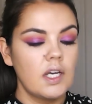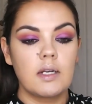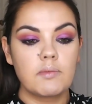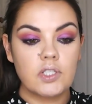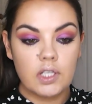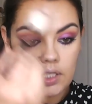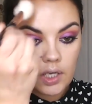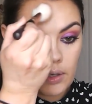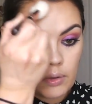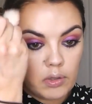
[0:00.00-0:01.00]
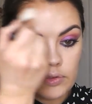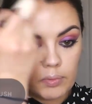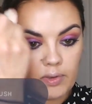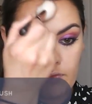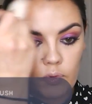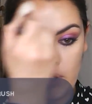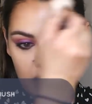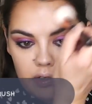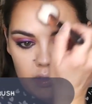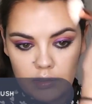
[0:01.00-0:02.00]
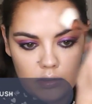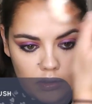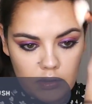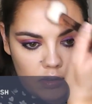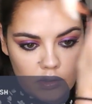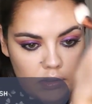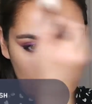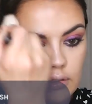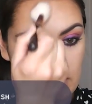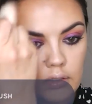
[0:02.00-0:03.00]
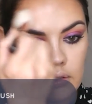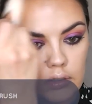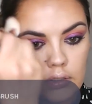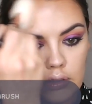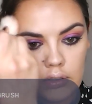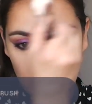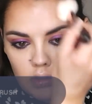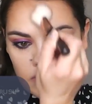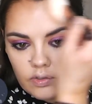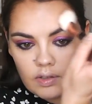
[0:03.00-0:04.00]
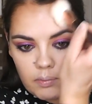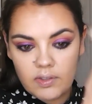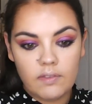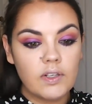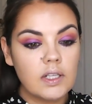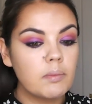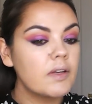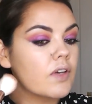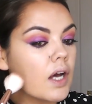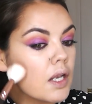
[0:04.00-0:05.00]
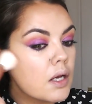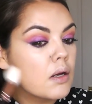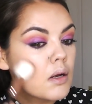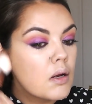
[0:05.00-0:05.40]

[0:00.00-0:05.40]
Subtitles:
I'm just going to go onto my forehead, just give myself a little bit of colour